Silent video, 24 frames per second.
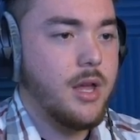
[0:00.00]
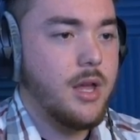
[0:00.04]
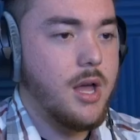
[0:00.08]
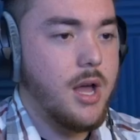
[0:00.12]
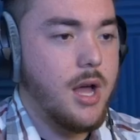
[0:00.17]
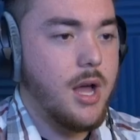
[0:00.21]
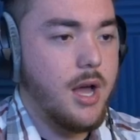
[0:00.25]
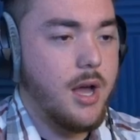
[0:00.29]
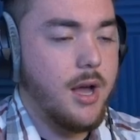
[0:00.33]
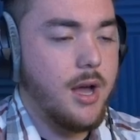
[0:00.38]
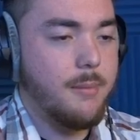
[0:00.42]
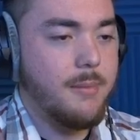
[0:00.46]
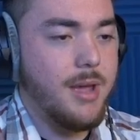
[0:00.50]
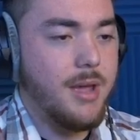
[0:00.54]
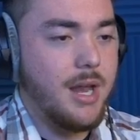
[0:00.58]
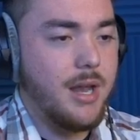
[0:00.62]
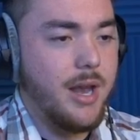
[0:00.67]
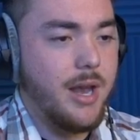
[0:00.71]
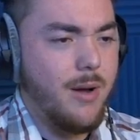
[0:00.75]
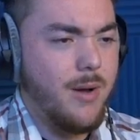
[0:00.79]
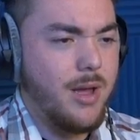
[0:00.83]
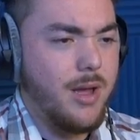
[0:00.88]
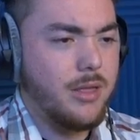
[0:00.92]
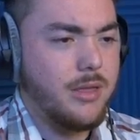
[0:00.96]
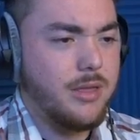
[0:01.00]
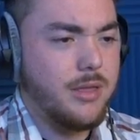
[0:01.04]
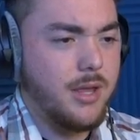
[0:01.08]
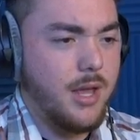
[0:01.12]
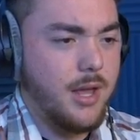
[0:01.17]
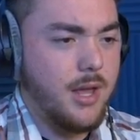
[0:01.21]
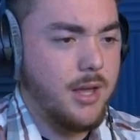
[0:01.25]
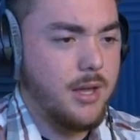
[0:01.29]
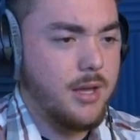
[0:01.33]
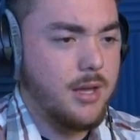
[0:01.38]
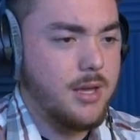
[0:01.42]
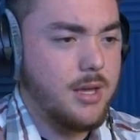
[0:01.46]
And now I
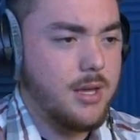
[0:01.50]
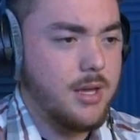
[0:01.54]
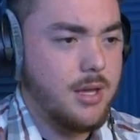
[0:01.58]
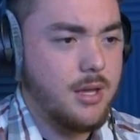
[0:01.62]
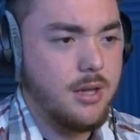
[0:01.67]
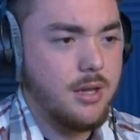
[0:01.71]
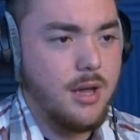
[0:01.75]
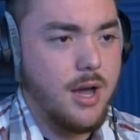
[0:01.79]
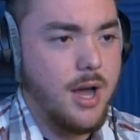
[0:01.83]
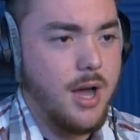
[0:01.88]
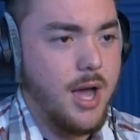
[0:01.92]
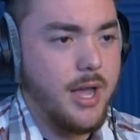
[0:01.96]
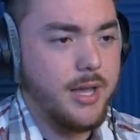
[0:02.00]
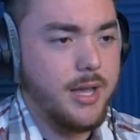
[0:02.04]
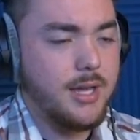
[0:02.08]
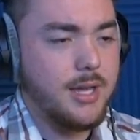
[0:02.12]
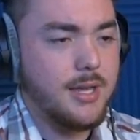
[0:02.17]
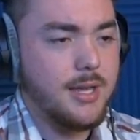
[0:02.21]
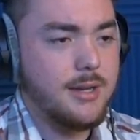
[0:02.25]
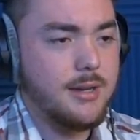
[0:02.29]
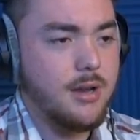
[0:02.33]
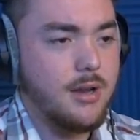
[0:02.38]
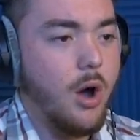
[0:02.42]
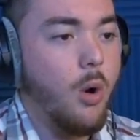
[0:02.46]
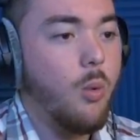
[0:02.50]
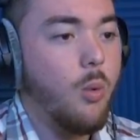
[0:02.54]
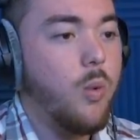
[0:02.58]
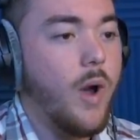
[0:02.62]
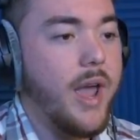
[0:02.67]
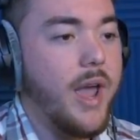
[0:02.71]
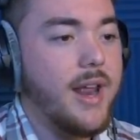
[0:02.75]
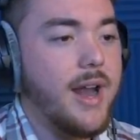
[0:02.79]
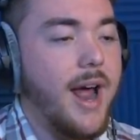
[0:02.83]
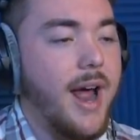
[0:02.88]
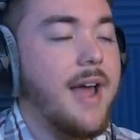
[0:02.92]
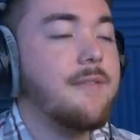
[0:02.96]
think I can. Oh
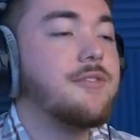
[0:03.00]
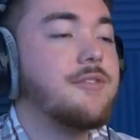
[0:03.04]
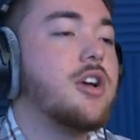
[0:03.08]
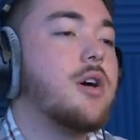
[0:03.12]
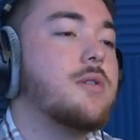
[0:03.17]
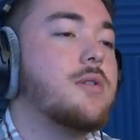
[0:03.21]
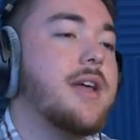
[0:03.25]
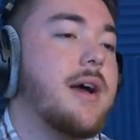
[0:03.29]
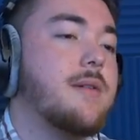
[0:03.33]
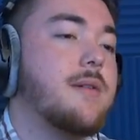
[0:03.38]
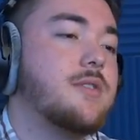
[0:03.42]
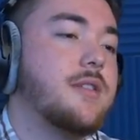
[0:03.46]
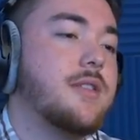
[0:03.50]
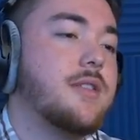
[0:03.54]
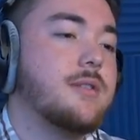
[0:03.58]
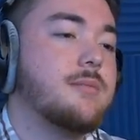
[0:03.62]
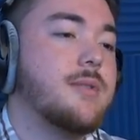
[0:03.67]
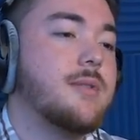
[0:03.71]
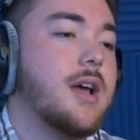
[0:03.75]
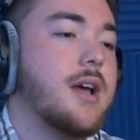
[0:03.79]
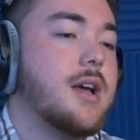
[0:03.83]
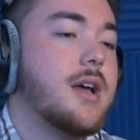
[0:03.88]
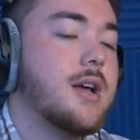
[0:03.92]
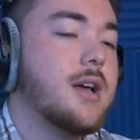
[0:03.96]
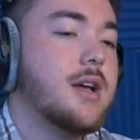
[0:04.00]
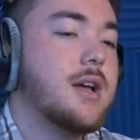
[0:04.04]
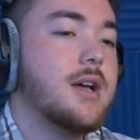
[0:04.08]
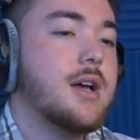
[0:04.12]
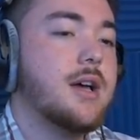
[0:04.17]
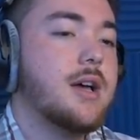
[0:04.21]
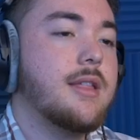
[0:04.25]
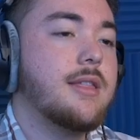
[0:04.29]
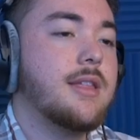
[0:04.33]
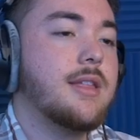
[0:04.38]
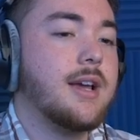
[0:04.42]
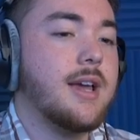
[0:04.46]
wait, I have to go down to
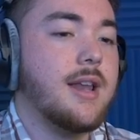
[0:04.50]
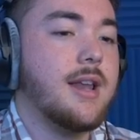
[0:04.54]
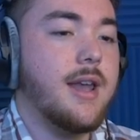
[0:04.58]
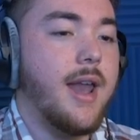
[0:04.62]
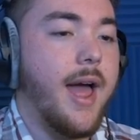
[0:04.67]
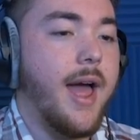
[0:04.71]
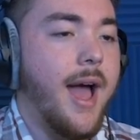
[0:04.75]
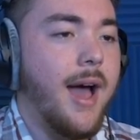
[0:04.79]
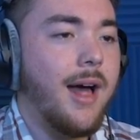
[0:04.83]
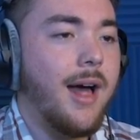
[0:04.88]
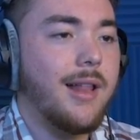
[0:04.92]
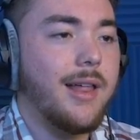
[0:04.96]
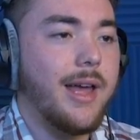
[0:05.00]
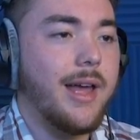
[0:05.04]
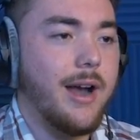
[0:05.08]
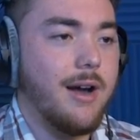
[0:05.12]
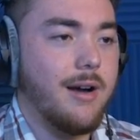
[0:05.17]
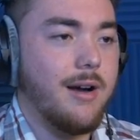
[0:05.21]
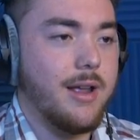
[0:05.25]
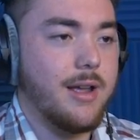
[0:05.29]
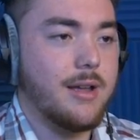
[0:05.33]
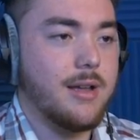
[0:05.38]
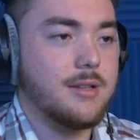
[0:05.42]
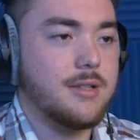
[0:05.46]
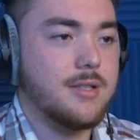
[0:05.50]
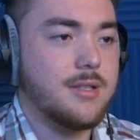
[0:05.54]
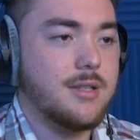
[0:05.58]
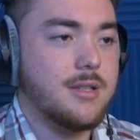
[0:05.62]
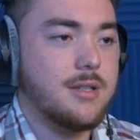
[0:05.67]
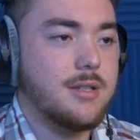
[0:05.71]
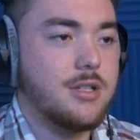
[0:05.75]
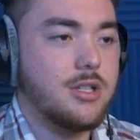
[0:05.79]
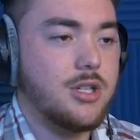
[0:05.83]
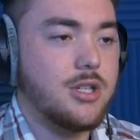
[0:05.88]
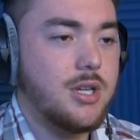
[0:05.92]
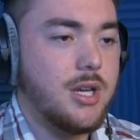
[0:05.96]
the canal
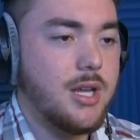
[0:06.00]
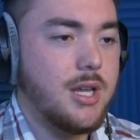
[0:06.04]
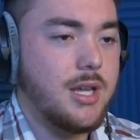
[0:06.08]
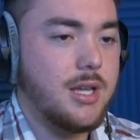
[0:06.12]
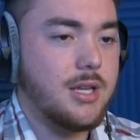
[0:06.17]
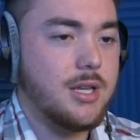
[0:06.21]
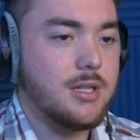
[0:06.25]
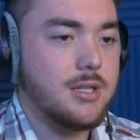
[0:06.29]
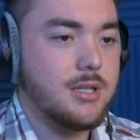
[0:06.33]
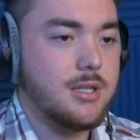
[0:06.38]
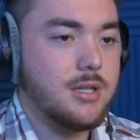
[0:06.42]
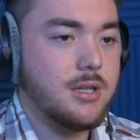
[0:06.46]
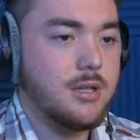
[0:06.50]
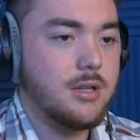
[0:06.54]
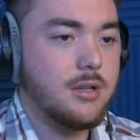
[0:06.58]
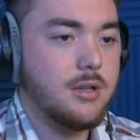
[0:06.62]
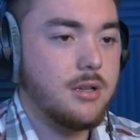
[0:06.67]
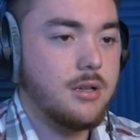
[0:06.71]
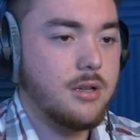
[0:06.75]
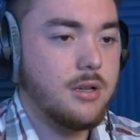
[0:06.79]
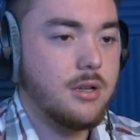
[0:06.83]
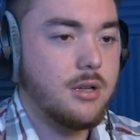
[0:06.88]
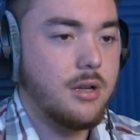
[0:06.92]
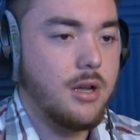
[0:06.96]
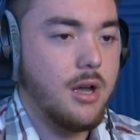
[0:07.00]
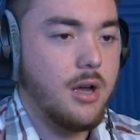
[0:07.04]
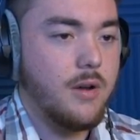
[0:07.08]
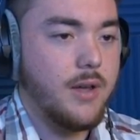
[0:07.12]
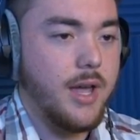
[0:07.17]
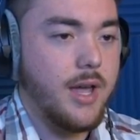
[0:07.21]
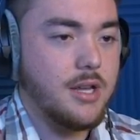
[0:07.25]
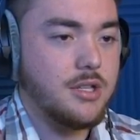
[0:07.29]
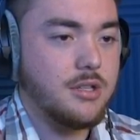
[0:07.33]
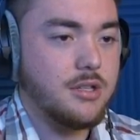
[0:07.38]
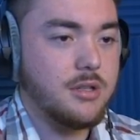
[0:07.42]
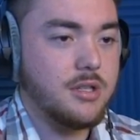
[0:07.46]
areas. Jeez.
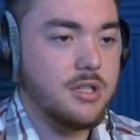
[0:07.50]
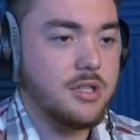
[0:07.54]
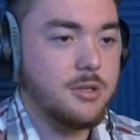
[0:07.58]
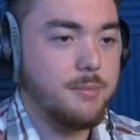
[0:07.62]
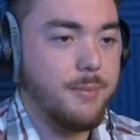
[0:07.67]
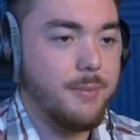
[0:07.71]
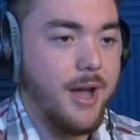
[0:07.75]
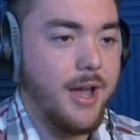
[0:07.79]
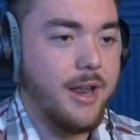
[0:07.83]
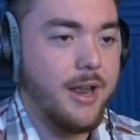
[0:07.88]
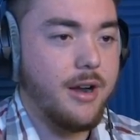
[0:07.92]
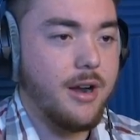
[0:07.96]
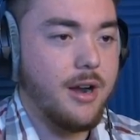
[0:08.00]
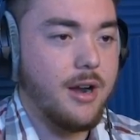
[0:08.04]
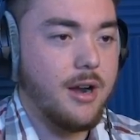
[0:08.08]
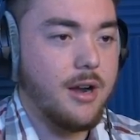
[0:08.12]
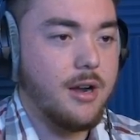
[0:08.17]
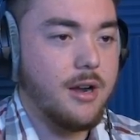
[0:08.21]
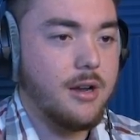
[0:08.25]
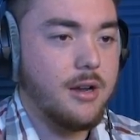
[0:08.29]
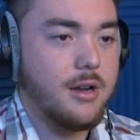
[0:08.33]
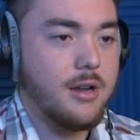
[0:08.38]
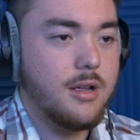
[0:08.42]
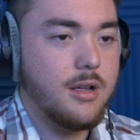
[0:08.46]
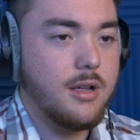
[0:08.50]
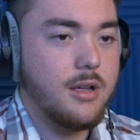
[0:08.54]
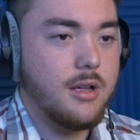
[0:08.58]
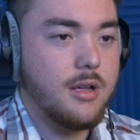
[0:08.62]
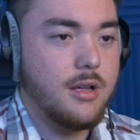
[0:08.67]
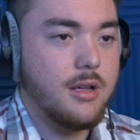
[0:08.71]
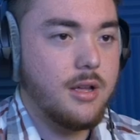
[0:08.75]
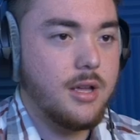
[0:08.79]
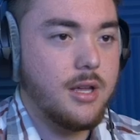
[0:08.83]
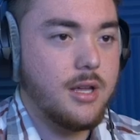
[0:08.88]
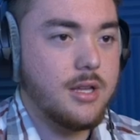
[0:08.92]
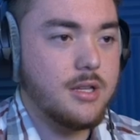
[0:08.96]
Okay, so the spider
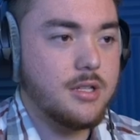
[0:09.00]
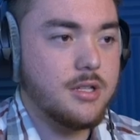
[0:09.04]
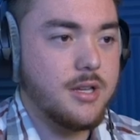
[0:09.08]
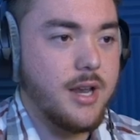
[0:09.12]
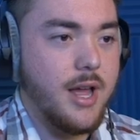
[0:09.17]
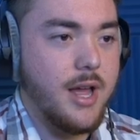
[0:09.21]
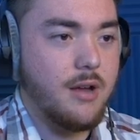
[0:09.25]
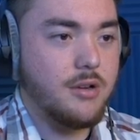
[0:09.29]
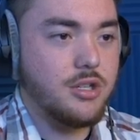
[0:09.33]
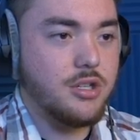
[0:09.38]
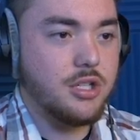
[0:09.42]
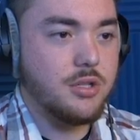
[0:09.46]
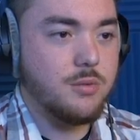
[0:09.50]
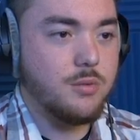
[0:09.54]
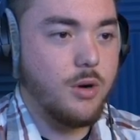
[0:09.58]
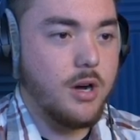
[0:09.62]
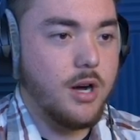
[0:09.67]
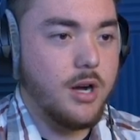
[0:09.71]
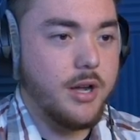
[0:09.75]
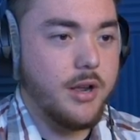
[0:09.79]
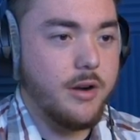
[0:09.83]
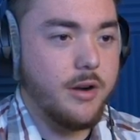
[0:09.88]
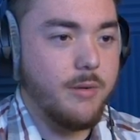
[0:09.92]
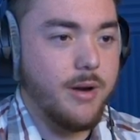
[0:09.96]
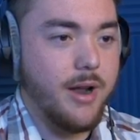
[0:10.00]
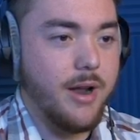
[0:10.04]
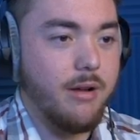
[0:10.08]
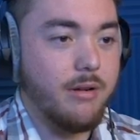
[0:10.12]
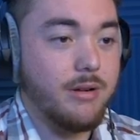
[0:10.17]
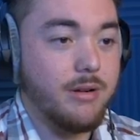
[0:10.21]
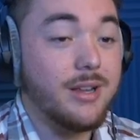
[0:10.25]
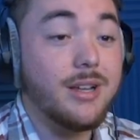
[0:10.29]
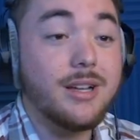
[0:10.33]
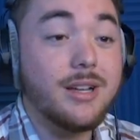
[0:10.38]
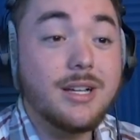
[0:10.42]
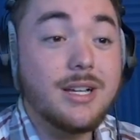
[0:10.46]
is now just walking
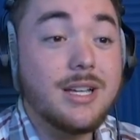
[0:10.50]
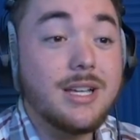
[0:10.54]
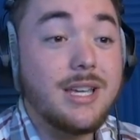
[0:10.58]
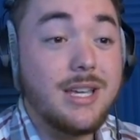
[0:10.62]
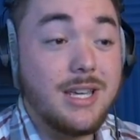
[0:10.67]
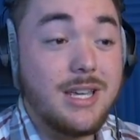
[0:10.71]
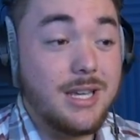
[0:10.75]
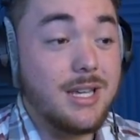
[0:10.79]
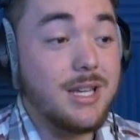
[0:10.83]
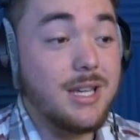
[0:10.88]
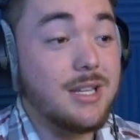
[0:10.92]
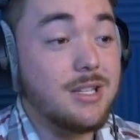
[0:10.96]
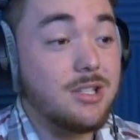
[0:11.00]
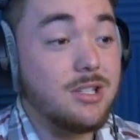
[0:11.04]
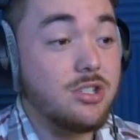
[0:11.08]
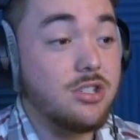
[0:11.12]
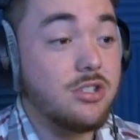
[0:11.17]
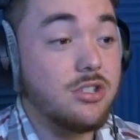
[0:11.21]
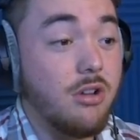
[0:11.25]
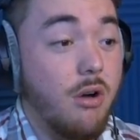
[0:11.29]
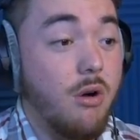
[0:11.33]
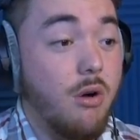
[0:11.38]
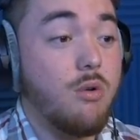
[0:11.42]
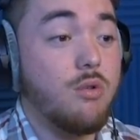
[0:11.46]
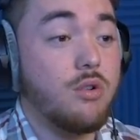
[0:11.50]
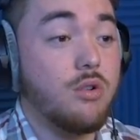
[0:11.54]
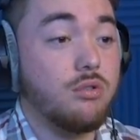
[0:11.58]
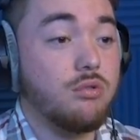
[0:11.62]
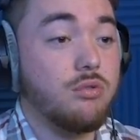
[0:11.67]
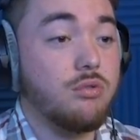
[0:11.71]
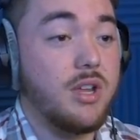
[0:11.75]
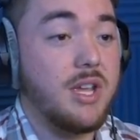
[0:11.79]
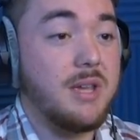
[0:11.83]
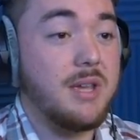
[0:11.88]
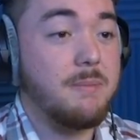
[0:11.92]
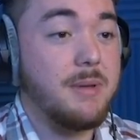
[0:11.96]
around. He is so
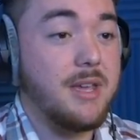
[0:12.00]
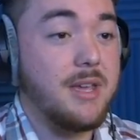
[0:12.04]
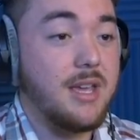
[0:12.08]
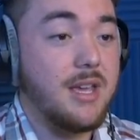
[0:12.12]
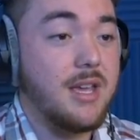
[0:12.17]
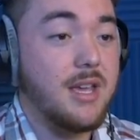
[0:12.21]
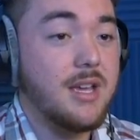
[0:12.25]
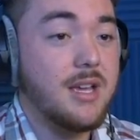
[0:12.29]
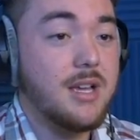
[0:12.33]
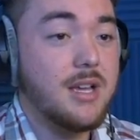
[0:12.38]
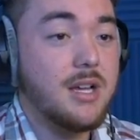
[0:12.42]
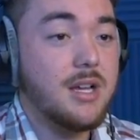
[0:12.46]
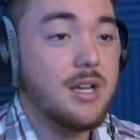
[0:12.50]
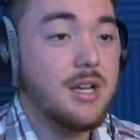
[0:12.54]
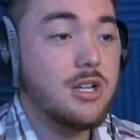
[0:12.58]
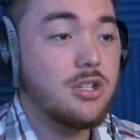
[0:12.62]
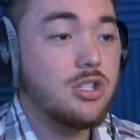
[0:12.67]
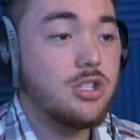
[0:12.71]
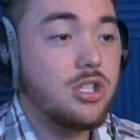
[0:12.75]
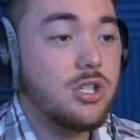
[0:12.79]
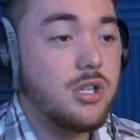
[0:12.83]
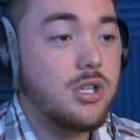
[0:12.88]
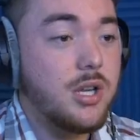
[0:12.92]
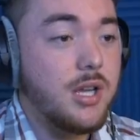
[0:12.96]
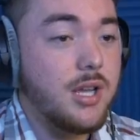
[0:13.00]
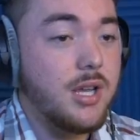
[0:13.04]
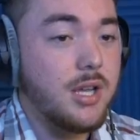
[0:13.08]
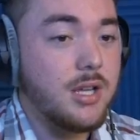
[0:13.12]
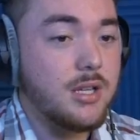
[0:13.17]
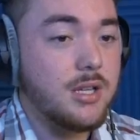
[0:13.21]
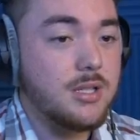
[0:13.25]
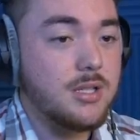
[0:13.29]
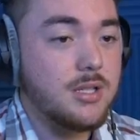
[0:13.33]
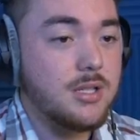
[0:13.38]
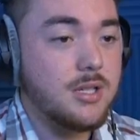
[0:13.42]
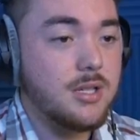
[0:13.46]
creepy.
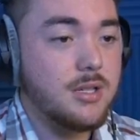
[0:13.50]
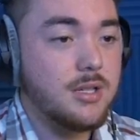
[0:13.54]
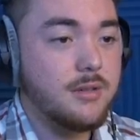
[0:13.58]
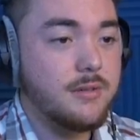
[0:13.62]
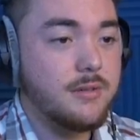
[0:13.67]
Jeez.